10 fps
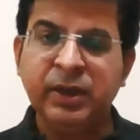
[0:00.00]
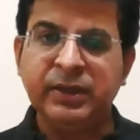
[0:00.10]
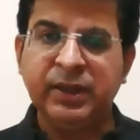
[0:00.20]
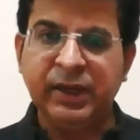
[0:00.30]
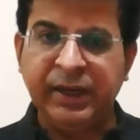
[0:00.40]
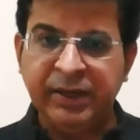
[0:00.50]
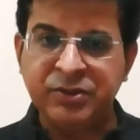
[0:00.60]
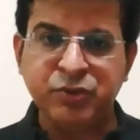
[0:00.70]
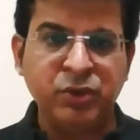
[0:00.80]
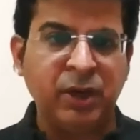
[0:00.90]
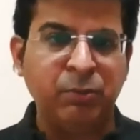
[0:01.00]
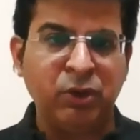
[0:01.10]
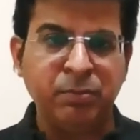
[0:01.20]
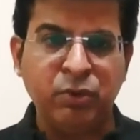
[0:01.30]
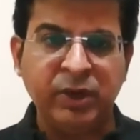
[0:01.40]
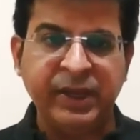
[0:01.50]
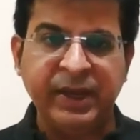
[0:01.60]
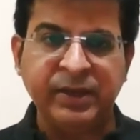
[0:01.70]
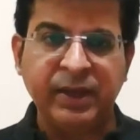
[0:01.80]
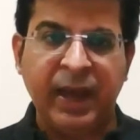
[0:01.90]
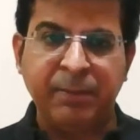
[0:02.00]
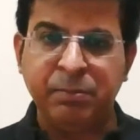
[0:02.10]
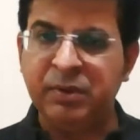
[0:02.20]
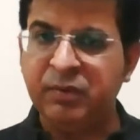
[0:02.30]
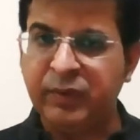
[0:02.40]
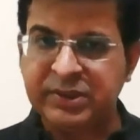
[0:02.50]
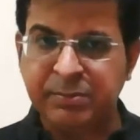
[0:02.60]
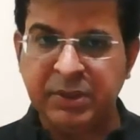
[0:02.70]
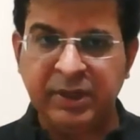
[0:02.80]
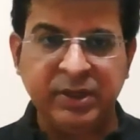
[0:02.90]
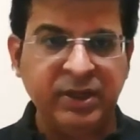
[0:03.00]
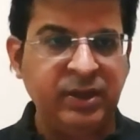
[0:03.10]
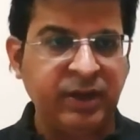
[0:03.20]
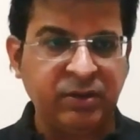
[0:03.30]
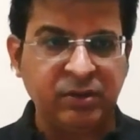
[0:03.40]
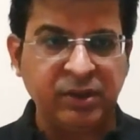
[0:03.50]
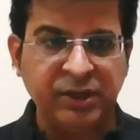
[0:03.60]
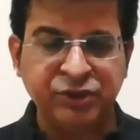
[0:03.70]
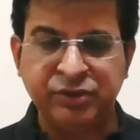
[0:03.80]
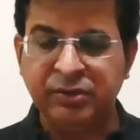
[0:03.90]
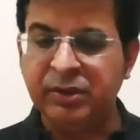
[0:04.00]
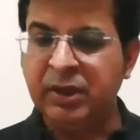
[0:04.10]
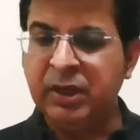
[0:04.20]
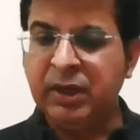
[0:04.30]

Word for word: the leaders who come on board get ample visibility, recognition,